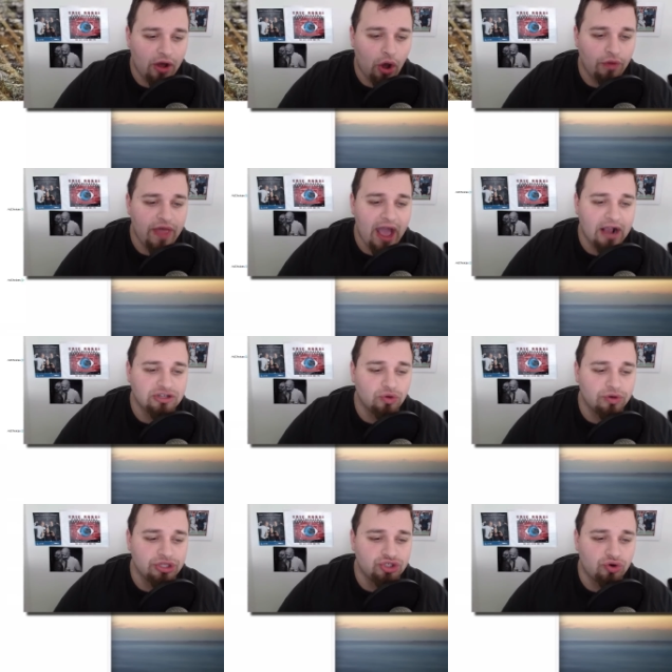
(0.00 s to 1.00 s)
on the
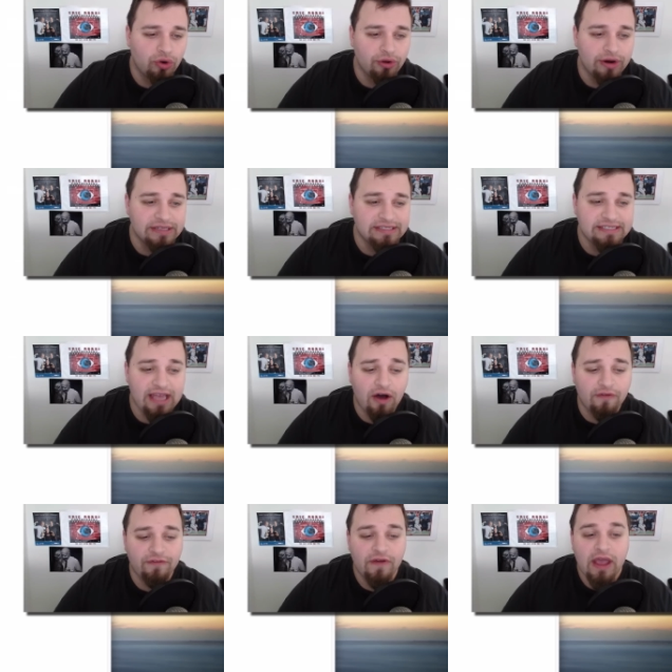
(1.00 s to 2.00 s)
actual controller
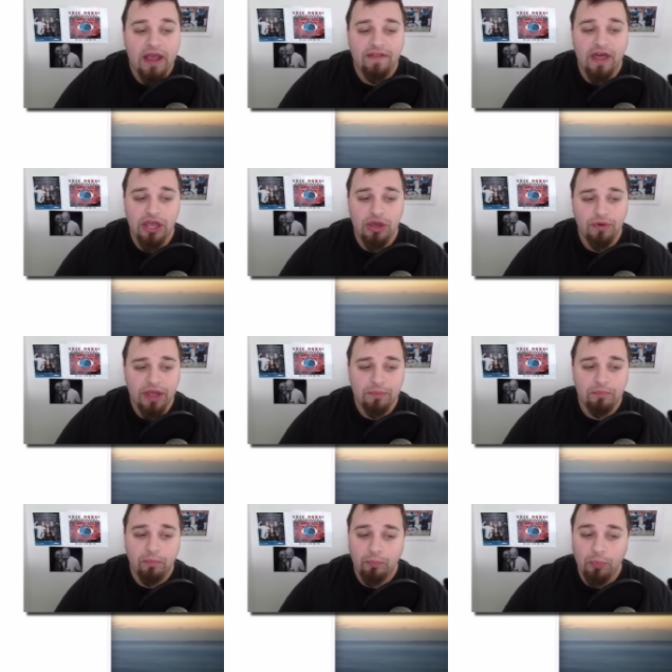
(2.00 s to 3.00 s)
itself that you
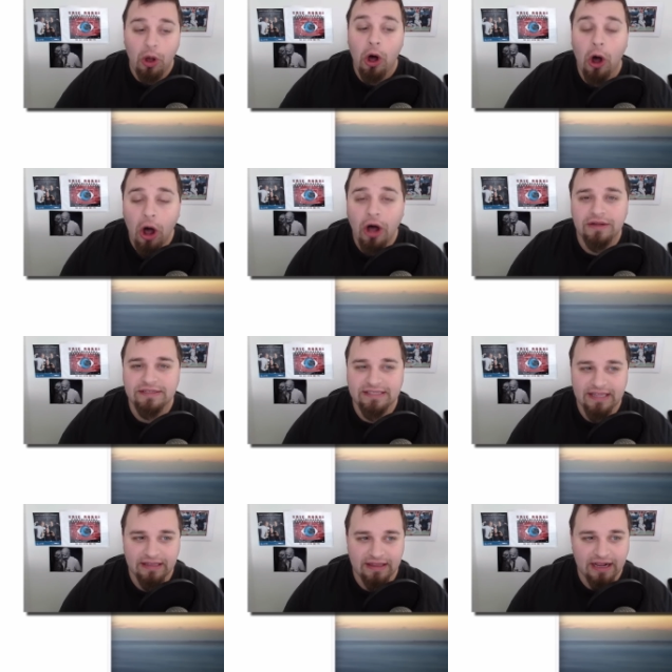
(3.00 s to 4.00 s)
can pause
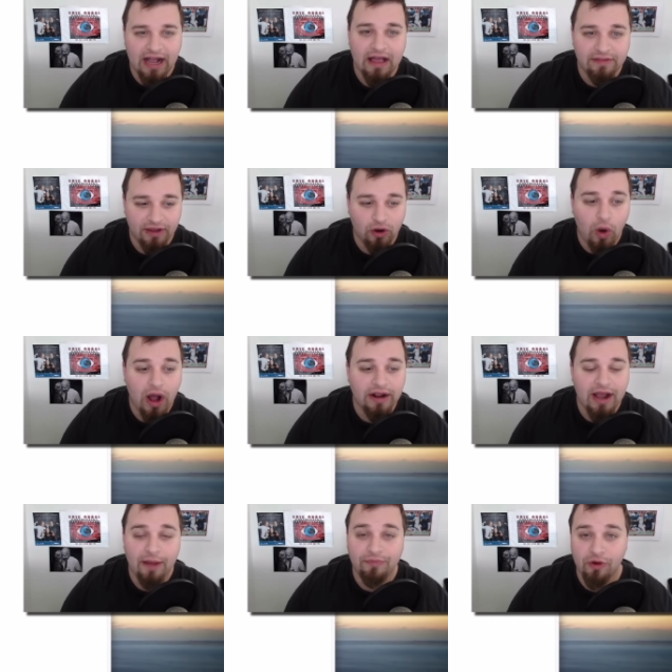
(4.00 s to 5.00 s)
the
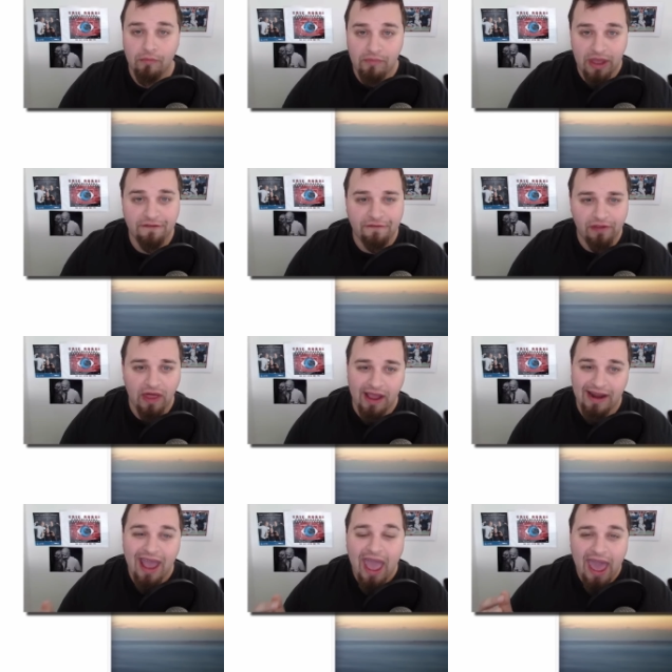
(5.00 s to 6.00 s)
quadcopter
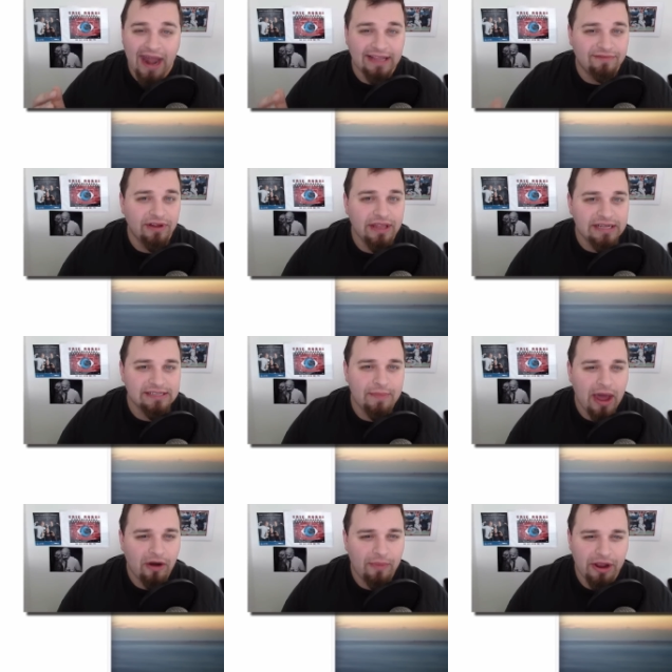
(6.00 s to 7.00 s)
mid-flight, and it really doesn't
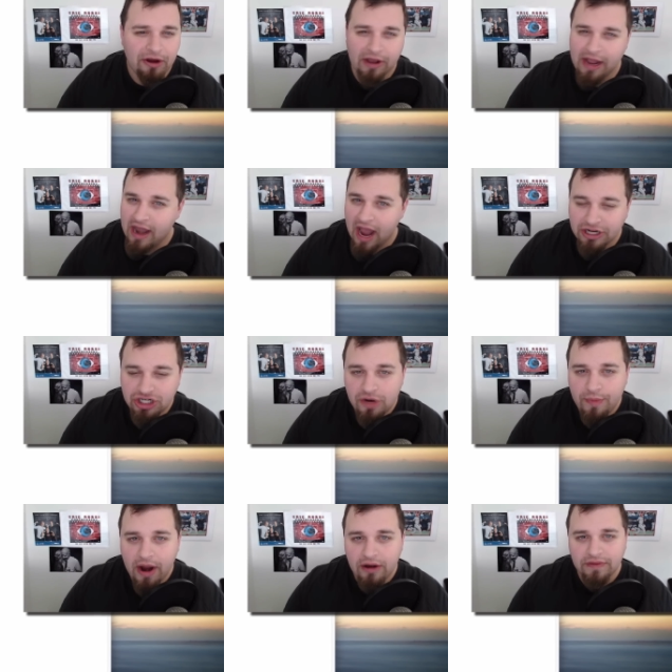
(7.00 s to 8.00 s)
matter about your connection
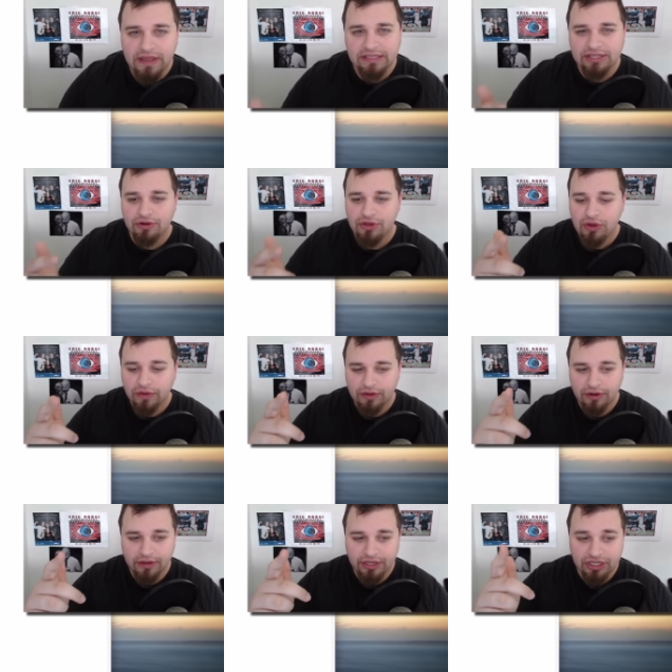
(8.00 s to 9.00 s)
apparently, so you can
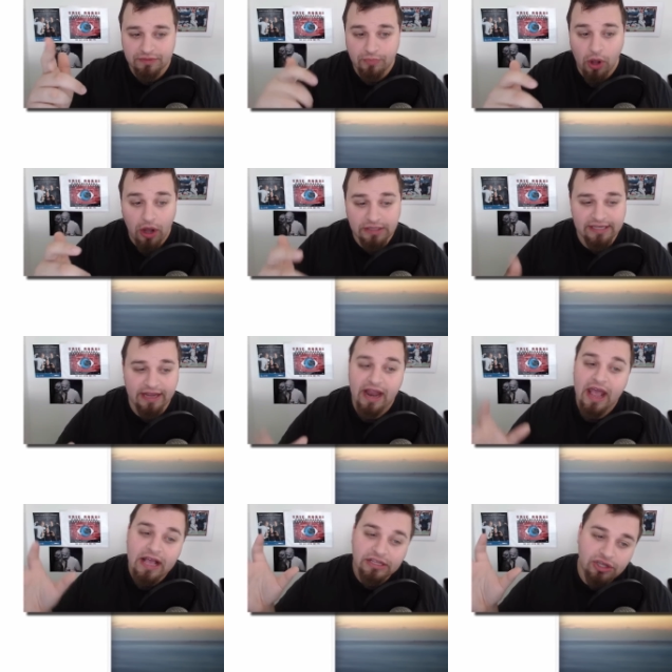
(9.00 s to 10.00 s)
literally just pause it.
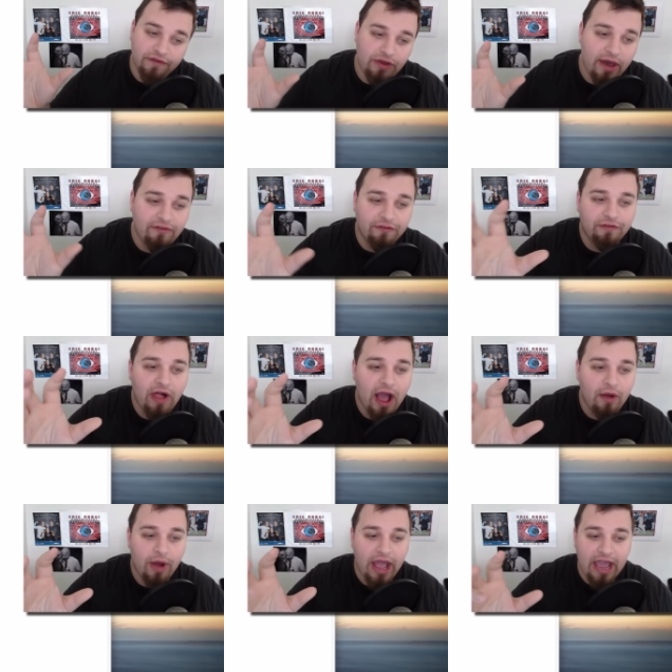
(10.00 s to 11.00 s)
So if you have a
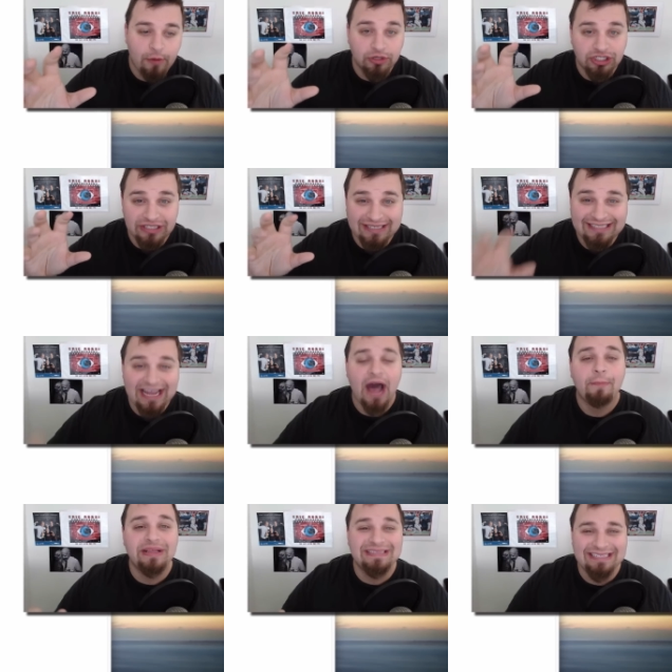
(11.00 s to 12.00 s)
flyaway, it will just
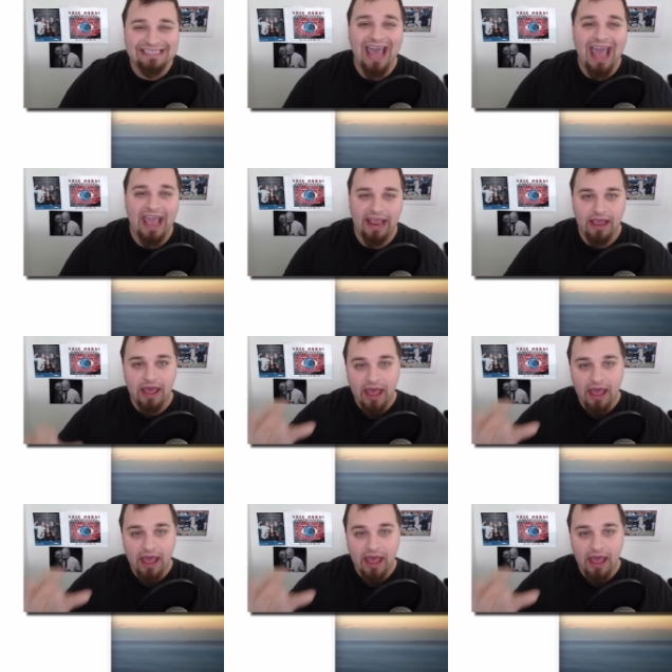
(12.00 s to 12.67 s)
stop and stay,